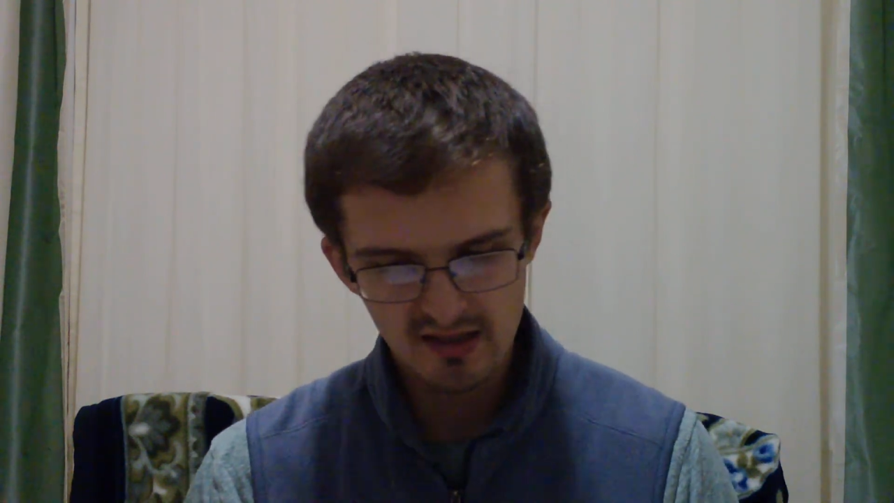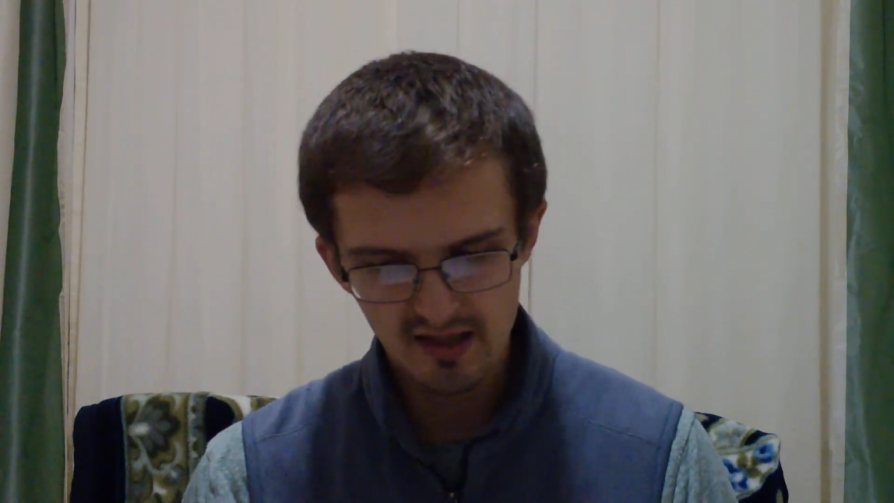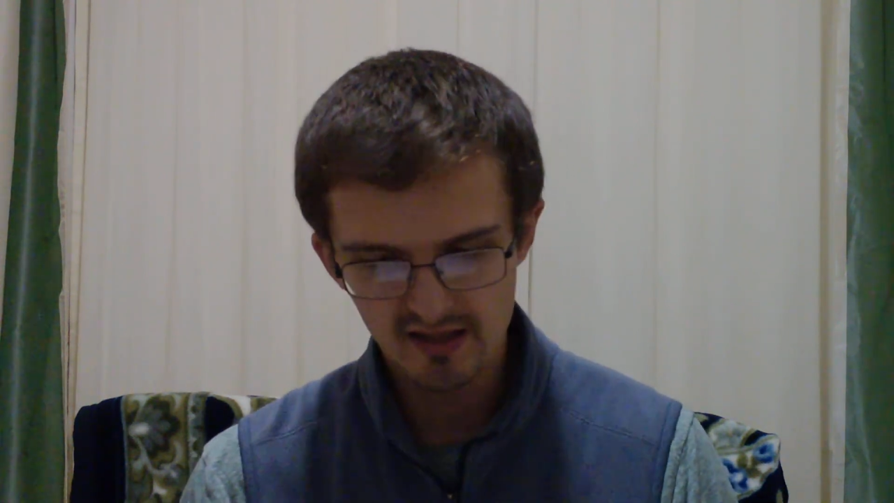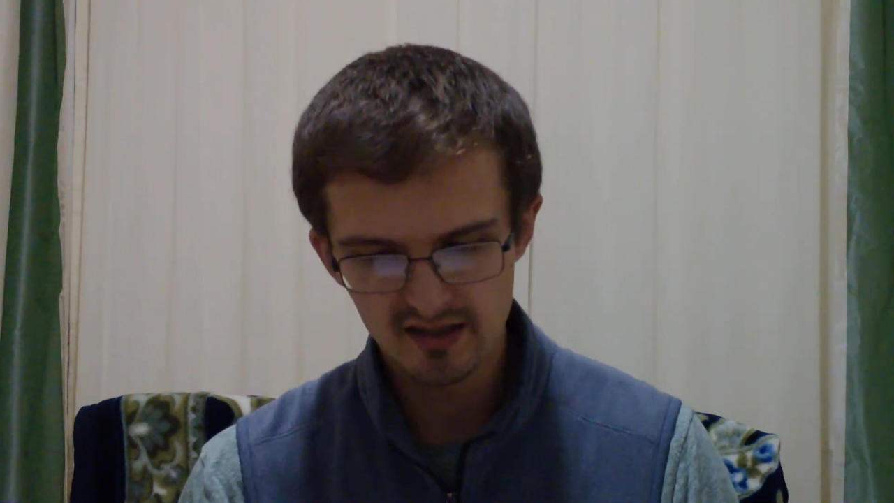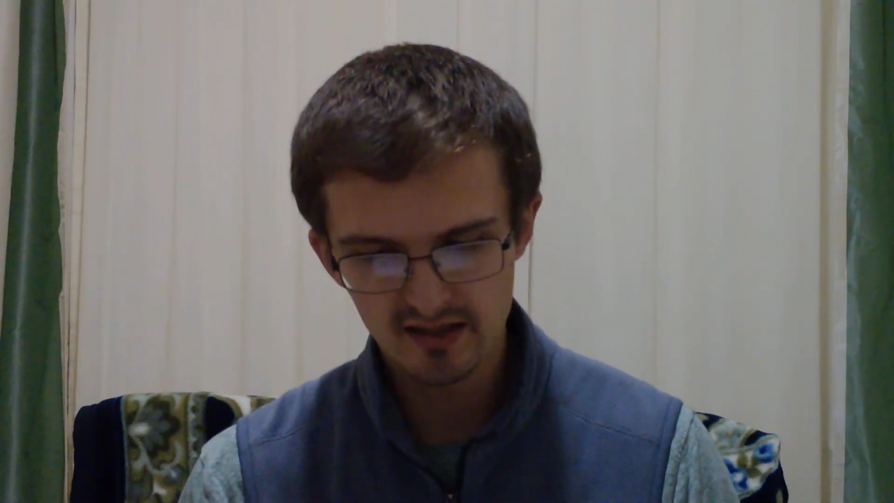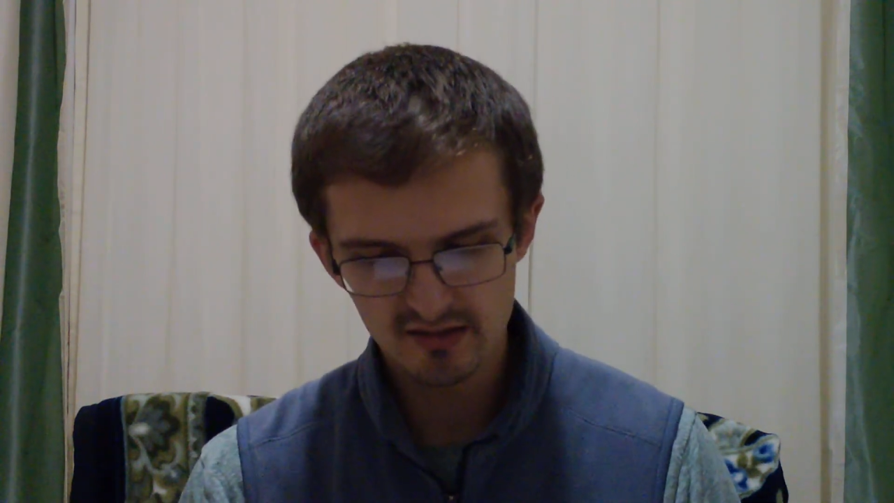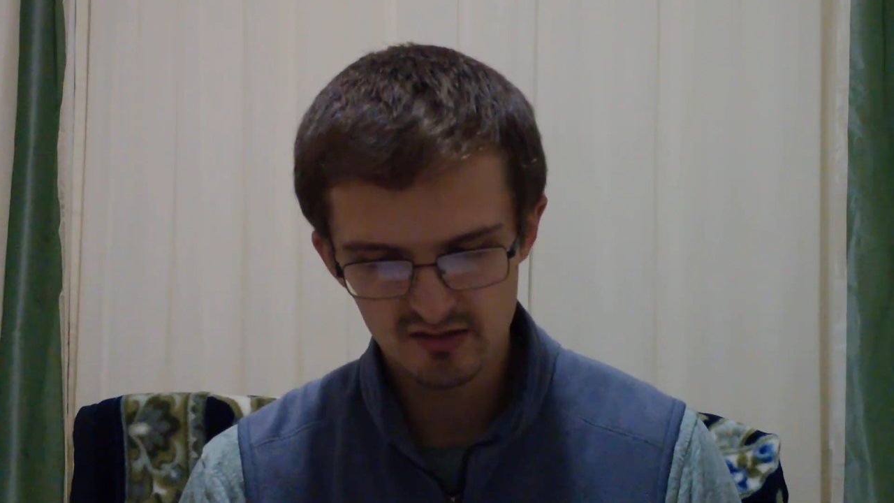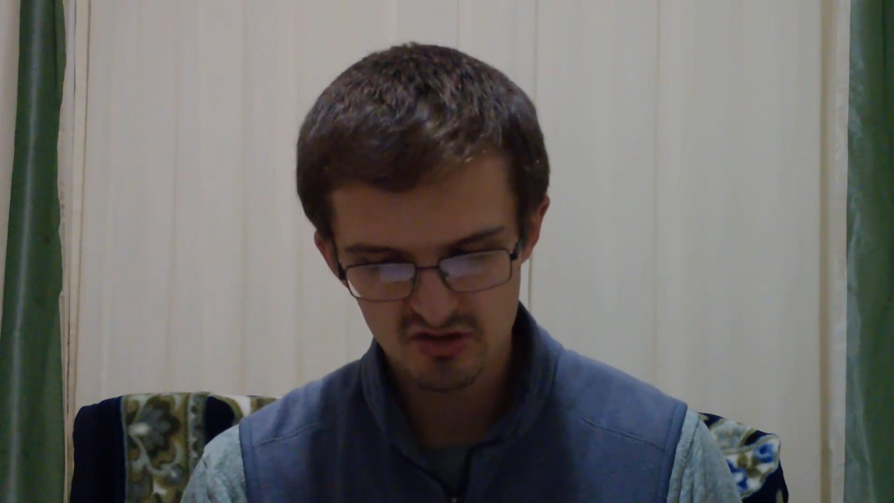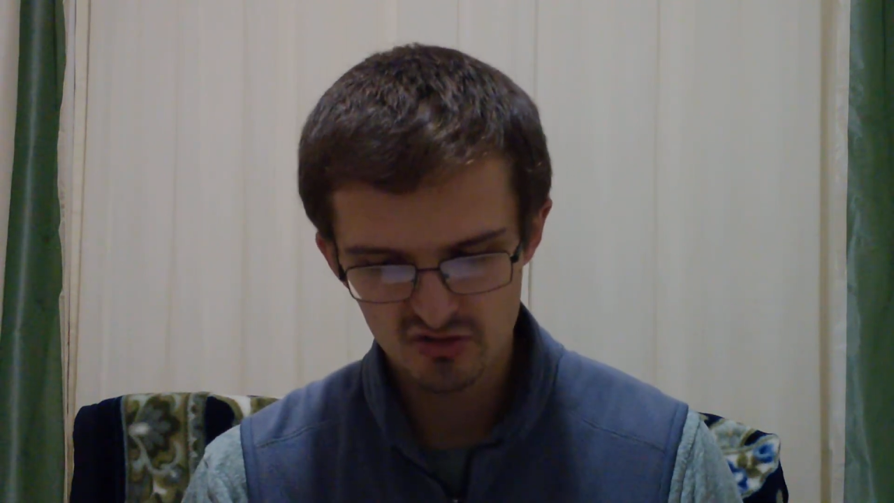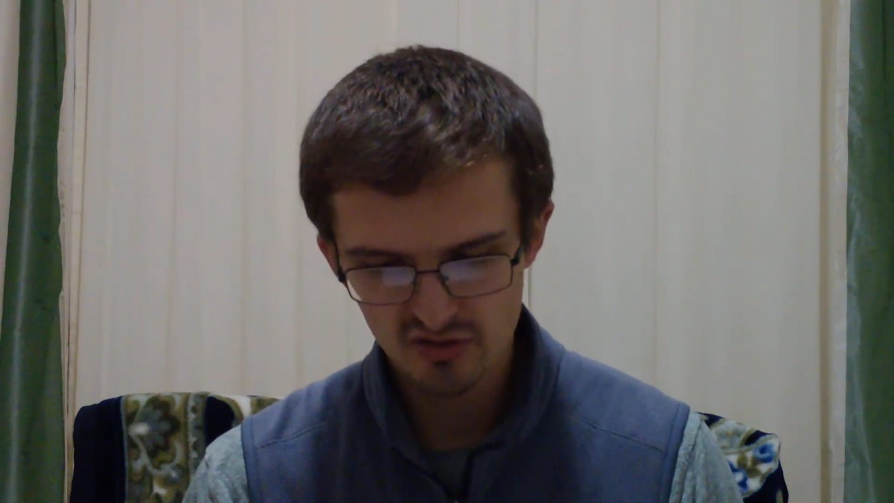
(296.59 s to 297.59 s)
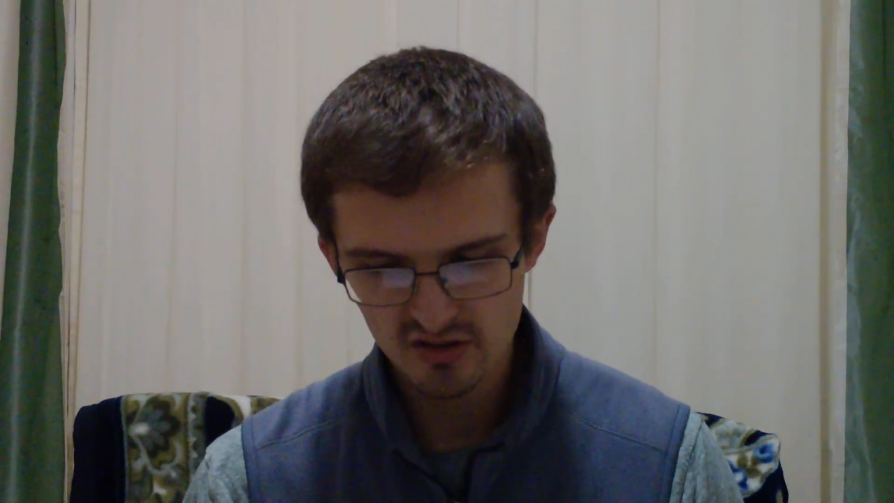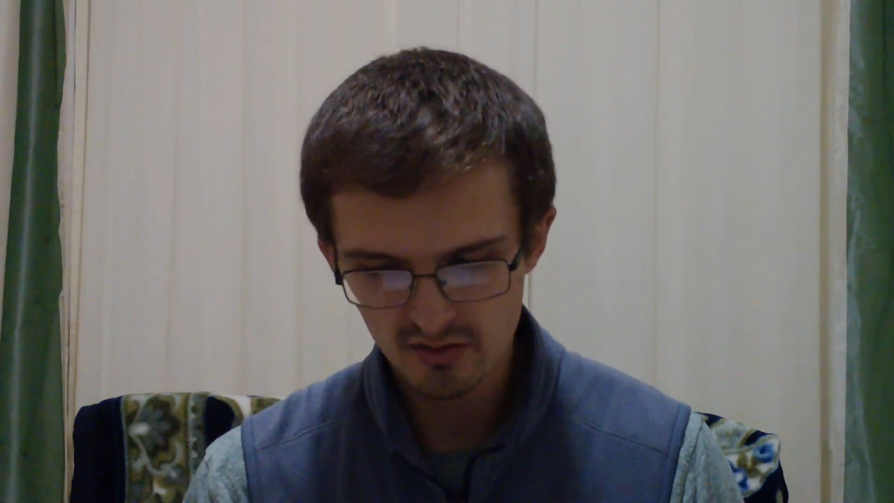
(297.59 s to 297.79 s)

and get stringed